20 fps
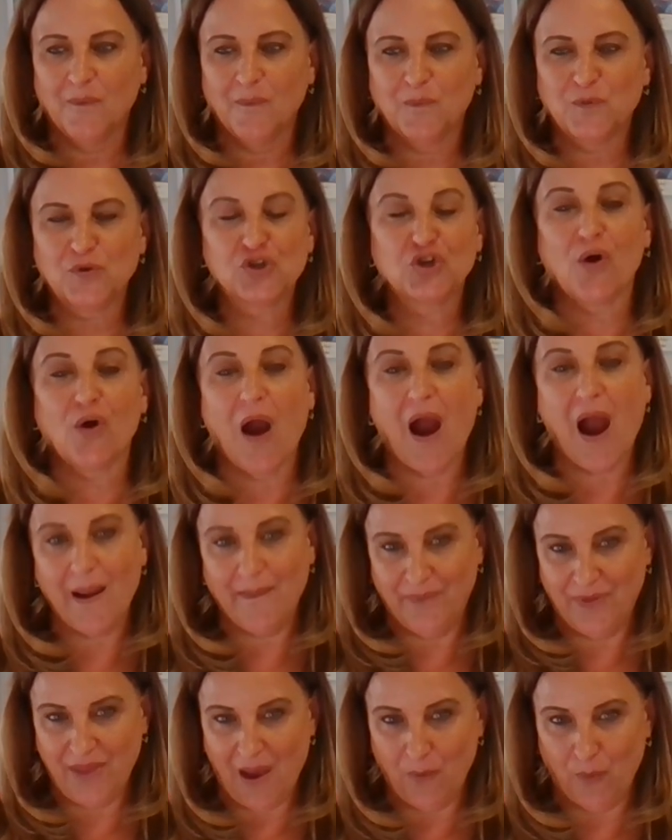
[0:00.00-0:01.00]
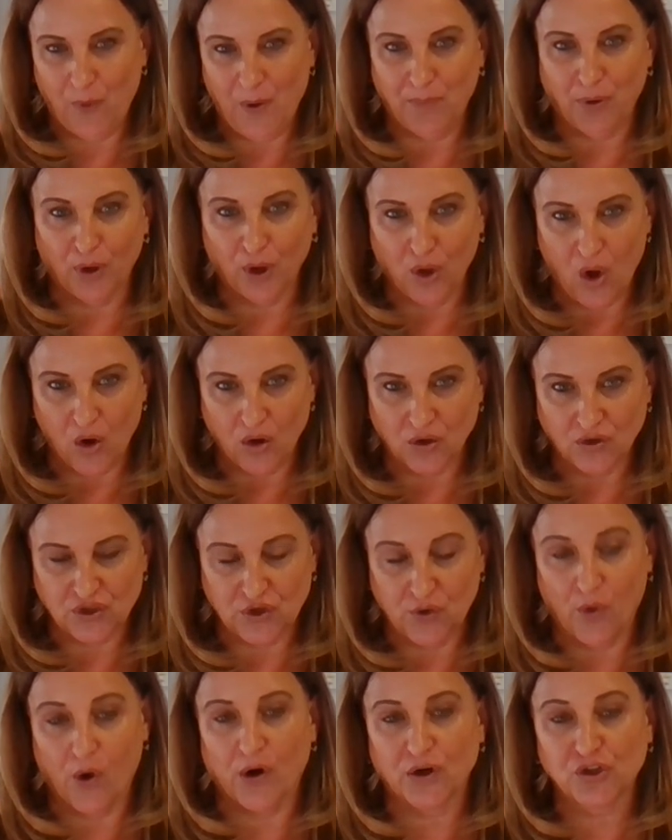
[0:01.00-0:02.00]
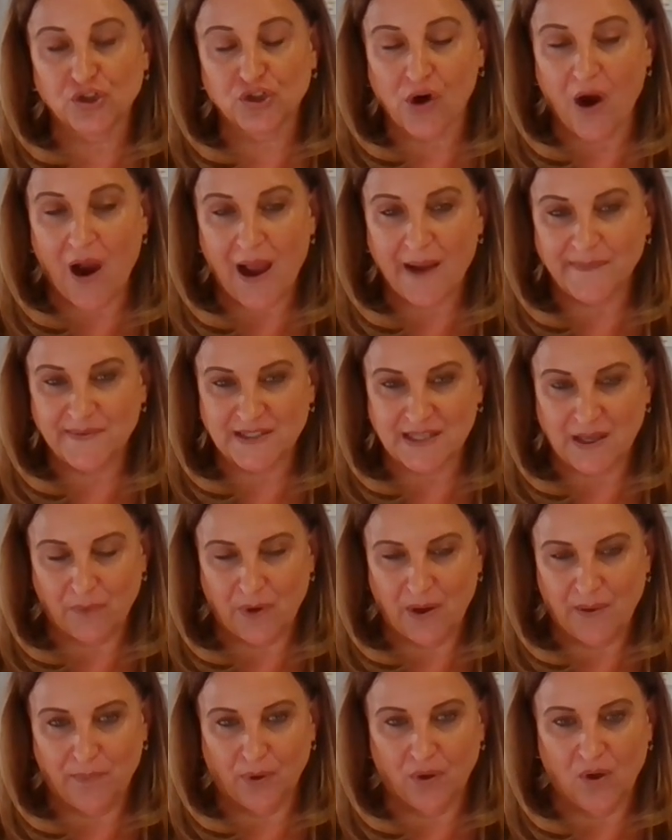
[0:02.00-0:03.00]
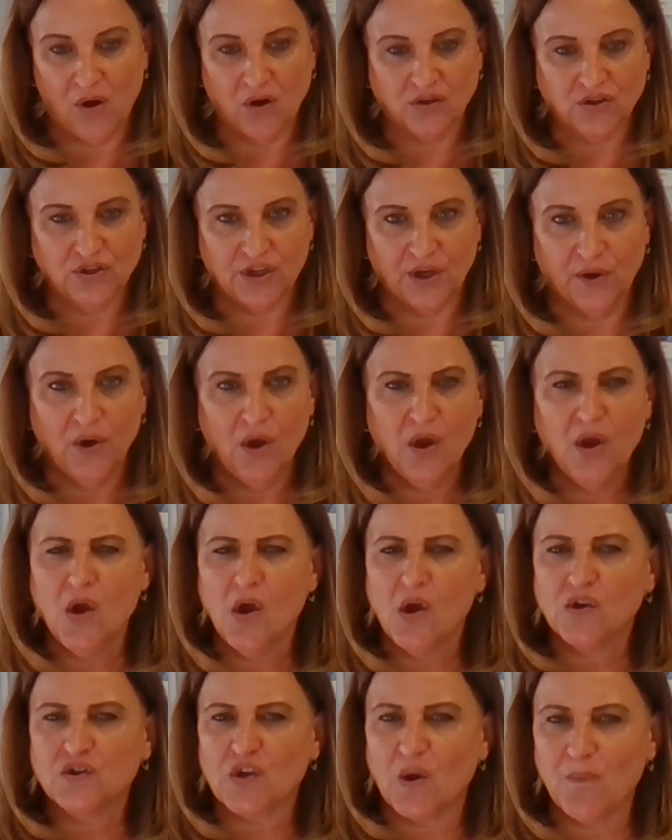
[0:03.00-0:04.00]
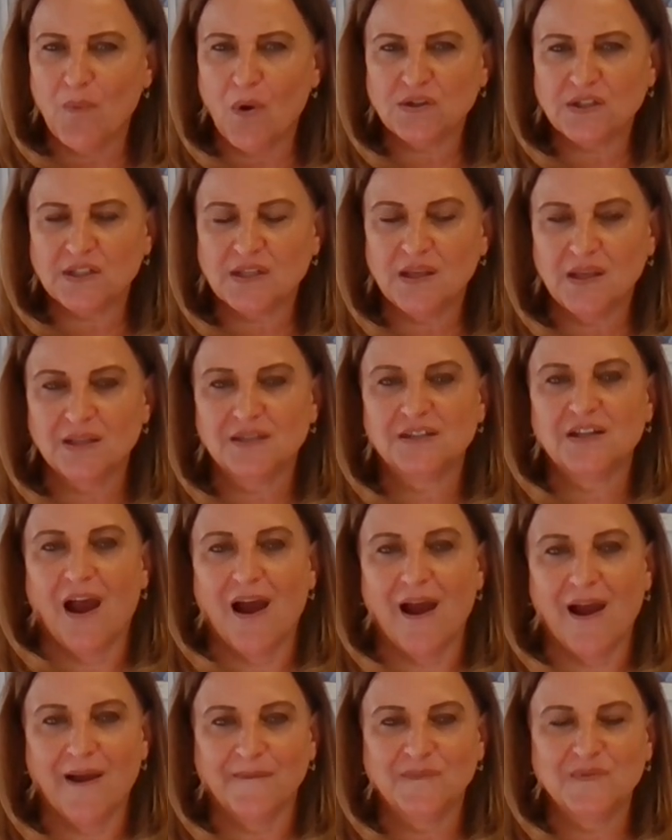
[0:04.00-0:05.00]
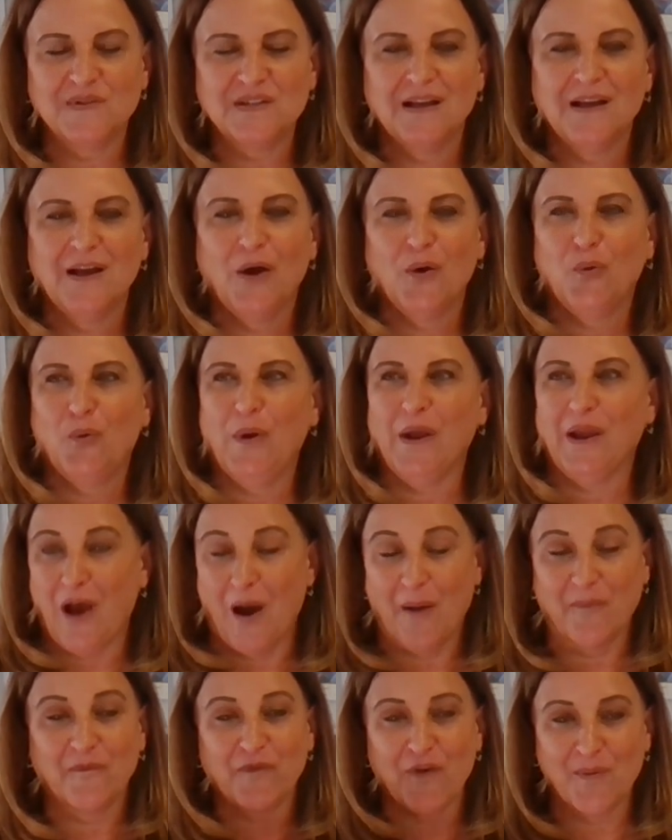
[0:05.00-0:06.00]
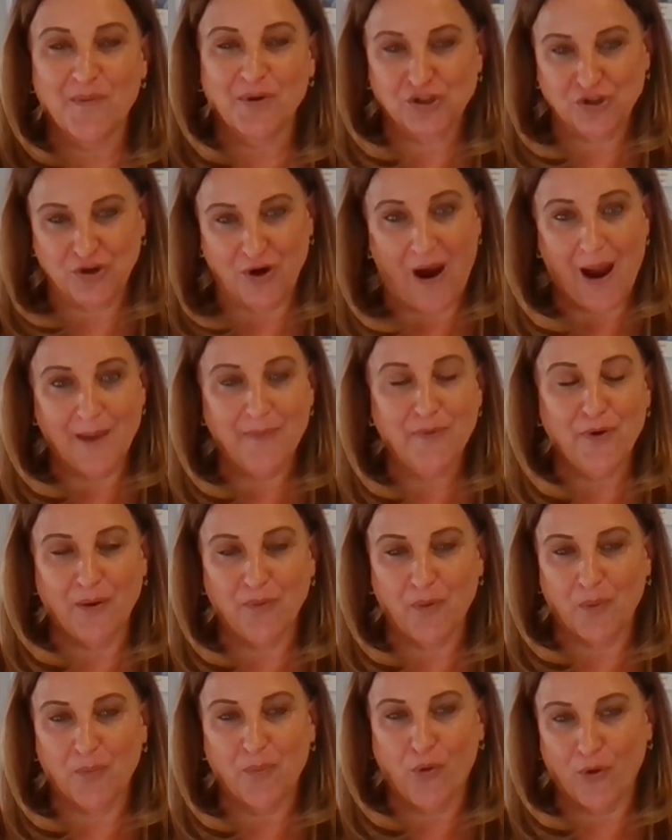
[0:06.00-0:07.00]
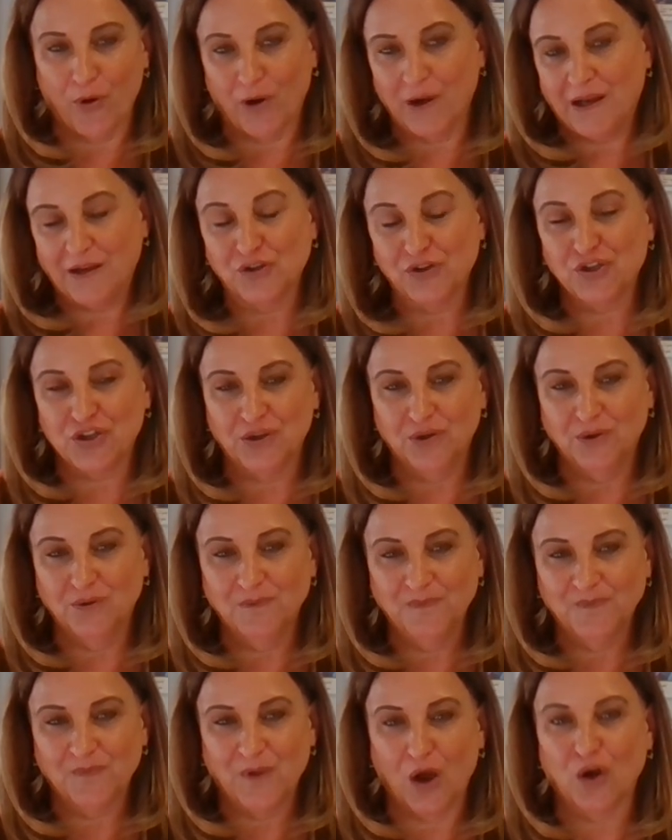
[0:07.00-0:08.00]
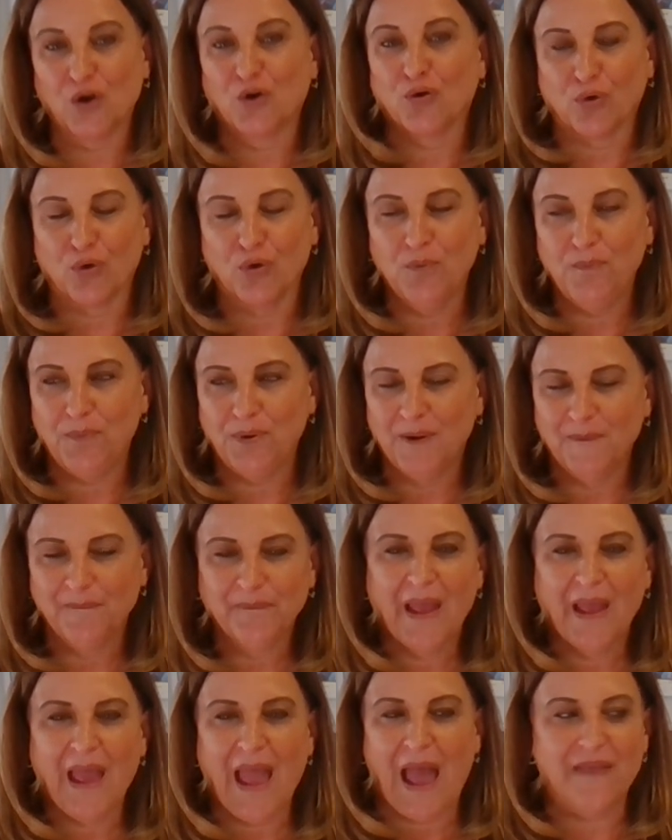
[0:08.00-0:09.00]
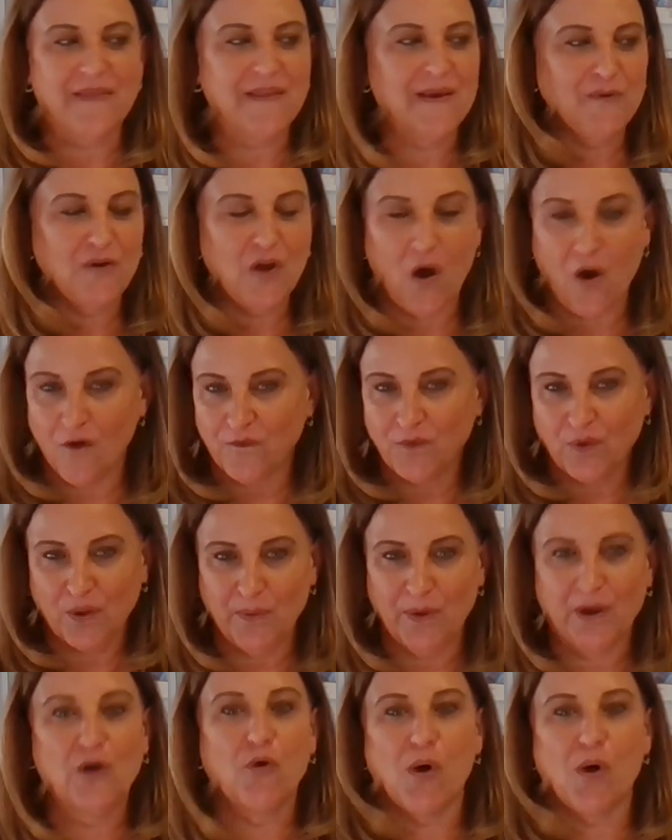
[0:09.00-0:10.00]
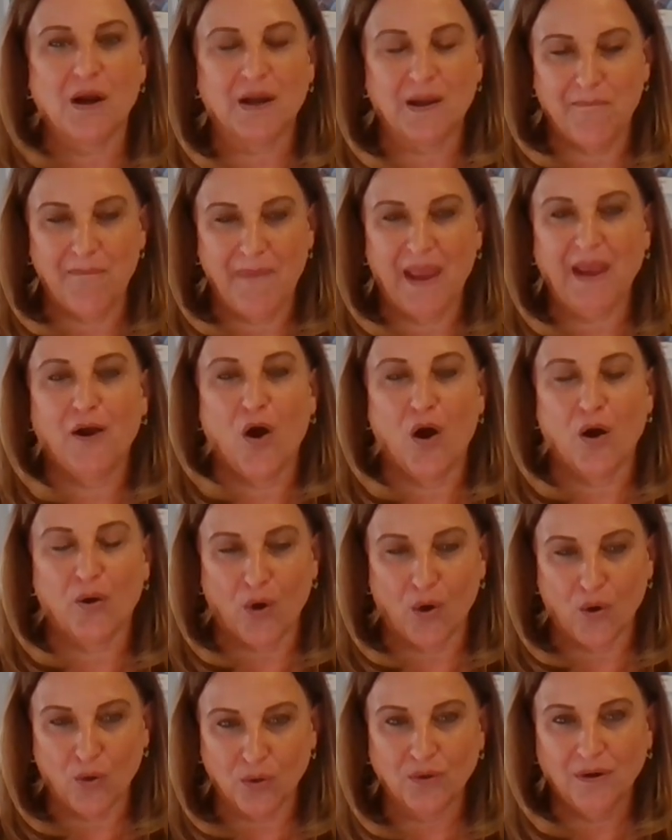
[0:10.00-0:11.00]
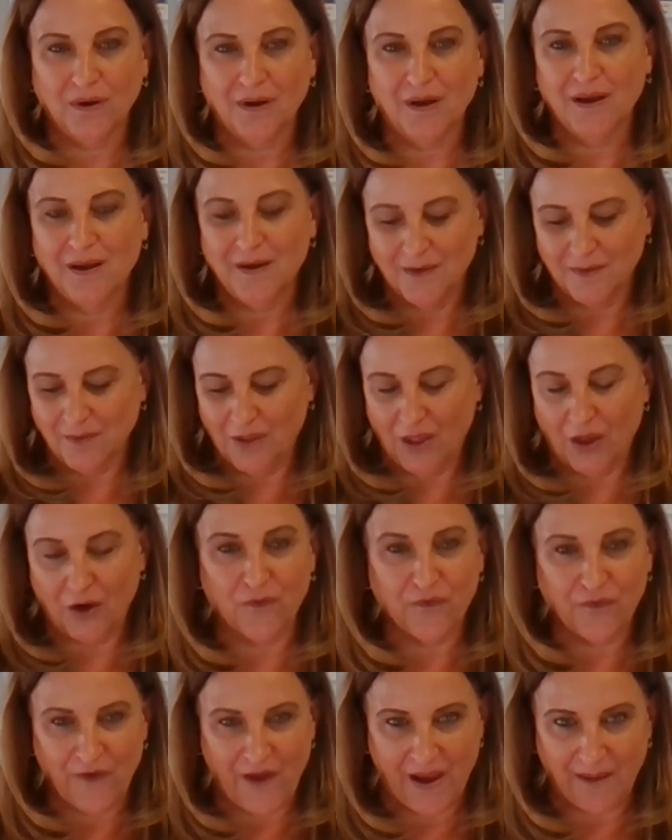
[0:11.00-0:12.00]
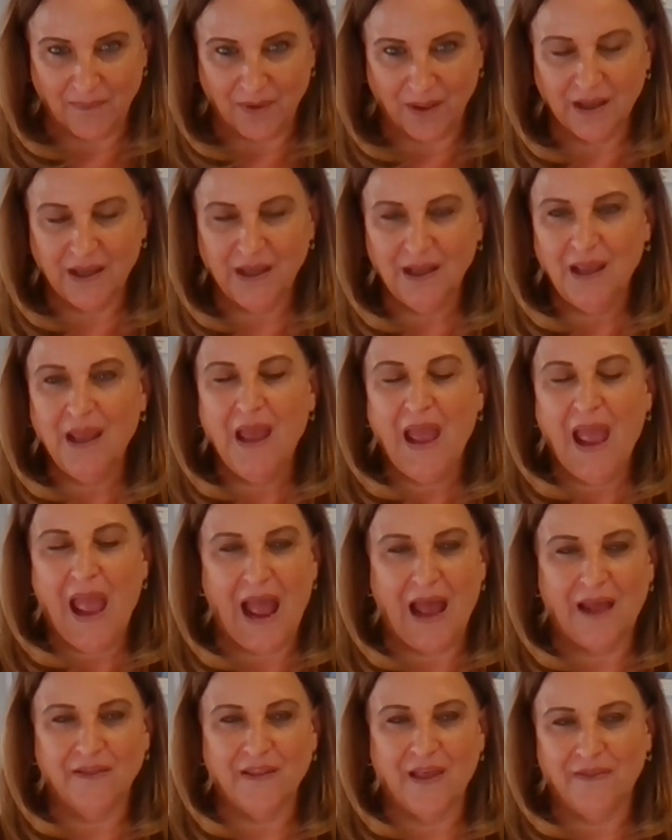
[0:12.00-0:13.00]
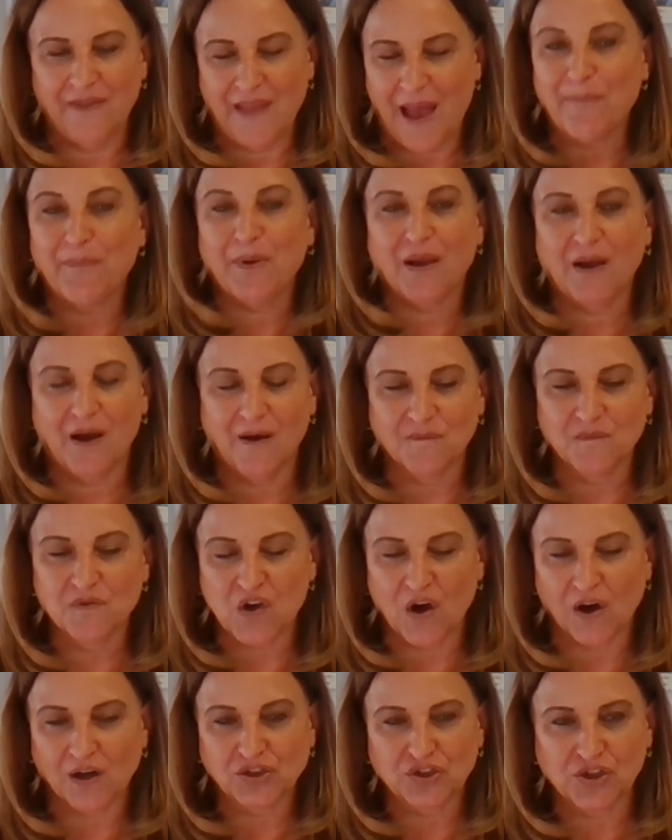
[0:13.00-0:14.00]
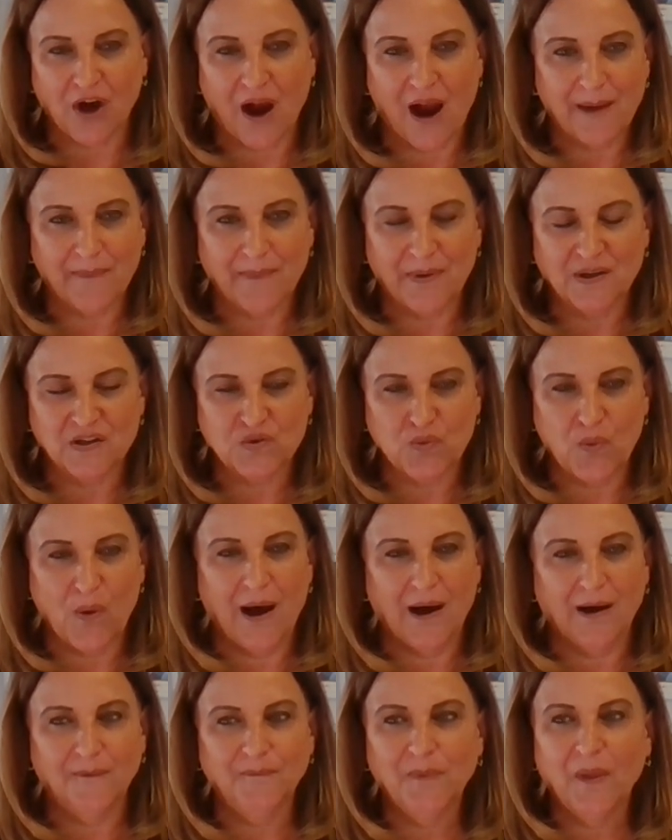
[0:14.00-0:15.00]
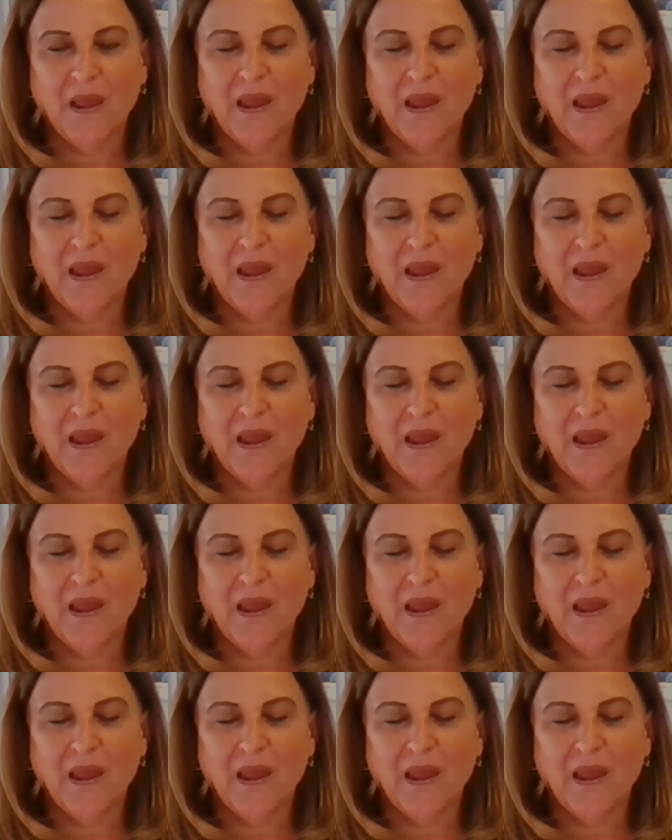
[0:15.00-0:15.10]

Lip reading: tribe that we belong to, or our tribes that we belong to. So most of the times we come from a tribe, right? We're born into a group, and then hopefully we go on and make our own little family, and then that becomes our tribe as well.